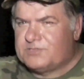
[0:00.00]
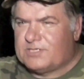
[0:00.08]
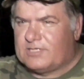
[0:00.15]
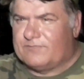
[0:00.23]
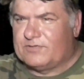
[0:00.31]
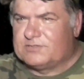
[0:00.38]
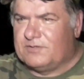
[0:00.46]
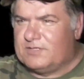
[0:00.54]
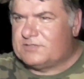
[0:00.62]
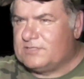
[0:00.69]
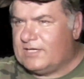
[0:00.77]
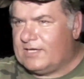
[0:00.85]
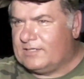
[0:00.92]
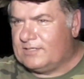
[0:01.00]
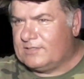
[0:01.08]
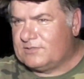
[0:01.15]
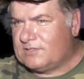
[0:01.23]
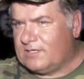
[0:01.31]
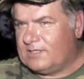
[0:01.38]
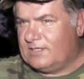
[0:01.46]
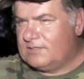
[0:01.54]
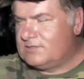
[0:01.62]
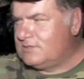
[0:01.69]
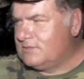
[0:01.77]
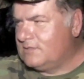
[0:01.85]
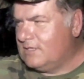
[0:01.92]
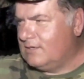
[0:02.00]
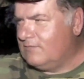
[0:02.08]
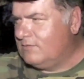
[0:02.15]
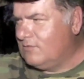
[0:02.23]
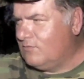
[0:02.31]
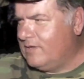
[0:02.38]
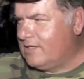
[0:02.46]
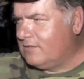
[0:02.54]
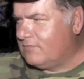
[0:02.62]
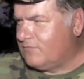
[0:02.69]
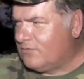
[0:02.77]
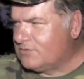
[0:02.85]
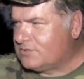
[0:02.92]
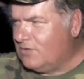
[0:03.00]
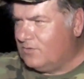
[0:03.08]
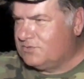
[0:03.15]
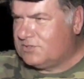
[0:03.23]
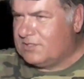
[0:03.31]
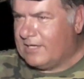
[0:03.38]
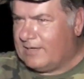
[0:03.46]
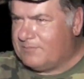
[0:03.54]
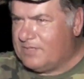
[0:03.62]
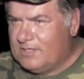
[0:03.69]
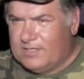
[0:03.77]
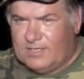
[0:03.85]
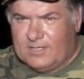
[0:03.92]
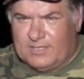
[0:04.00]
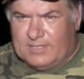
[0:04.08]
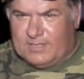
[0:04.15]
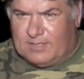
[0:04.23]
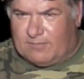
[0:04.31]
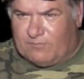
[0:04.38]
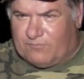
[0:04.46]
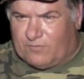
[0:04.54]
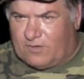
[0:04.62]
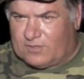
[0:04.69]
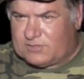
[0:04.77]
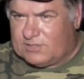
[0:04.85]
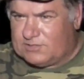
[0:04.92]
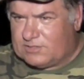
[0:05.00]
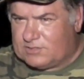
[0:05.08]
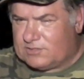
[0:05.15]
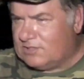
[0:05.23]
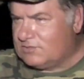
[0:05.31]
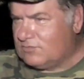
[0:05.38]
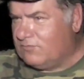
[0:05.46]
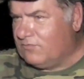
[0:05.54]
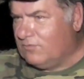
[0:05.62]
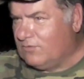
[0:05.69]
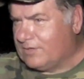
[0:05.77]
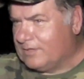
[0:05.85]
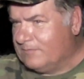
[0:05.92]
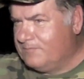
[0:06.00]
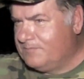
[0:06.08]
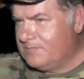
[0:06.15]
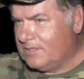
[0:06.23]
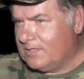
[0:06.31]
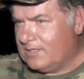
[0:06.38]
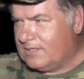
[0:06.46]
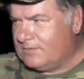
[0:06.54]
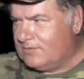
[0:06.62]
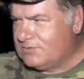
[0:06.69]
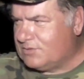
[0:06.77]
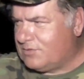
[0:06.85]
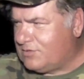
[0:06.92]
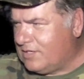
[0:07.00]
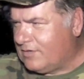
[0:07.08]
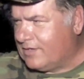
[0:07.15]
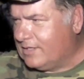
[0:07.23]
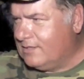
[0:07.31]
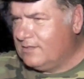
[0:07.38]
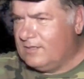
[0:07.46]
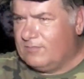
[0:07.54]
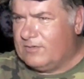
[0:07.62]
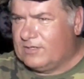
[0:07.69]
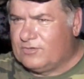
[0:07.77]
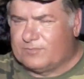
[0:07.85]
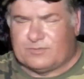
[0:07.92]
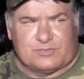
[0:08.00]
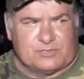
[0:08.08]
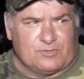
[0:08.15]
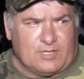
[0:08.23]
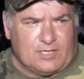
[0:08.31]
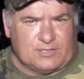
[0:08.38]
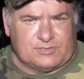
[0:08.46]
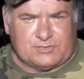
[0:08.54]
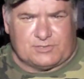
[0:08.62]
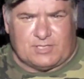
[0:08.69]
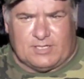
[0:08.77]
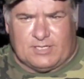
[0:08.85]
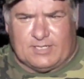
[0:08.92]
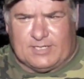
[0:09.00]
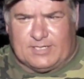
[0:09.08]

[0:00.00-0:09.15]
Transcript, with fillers: the significance of this date is that it's the week of the first cold snap of the fall season in Central Florida. And there's a theory among cryptozoologists